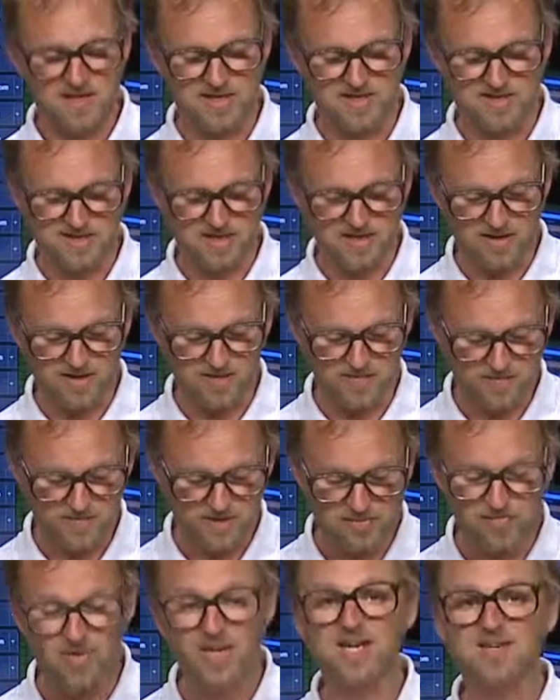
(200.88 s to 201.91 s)
it's a
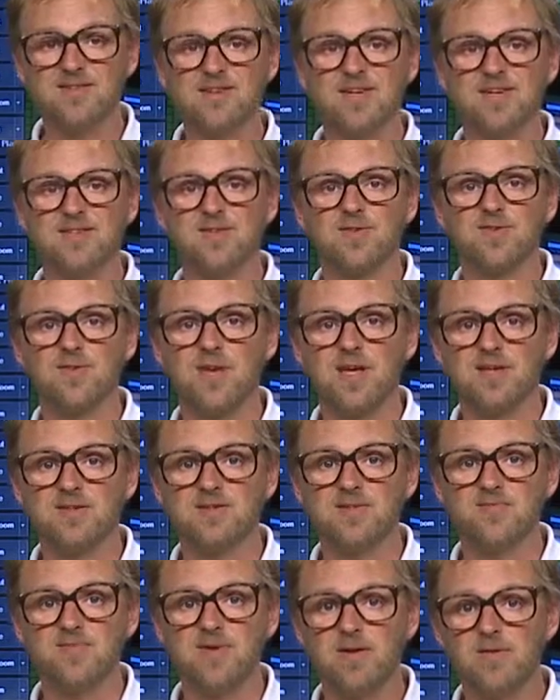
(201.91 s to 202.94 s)
great
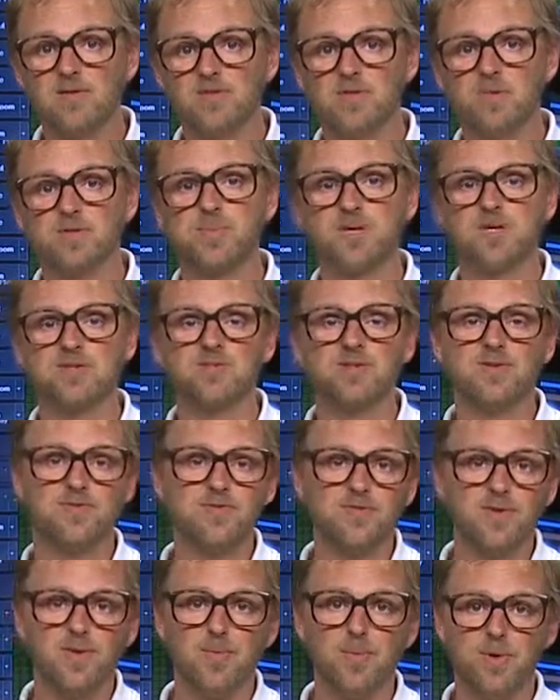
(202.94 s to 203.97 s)
interface, very responsive
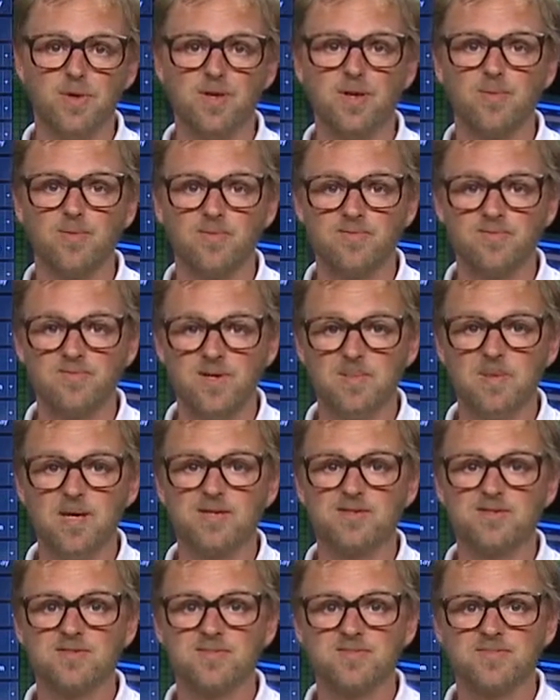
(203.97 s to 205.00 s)
for working with
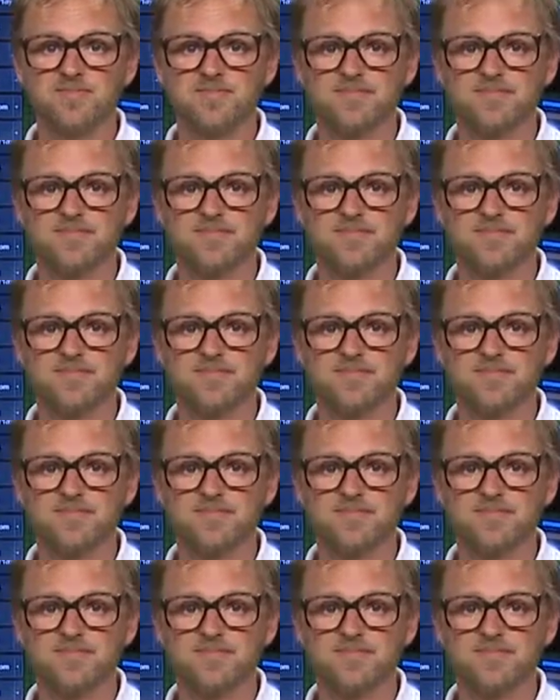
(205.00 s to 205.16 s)
vmix.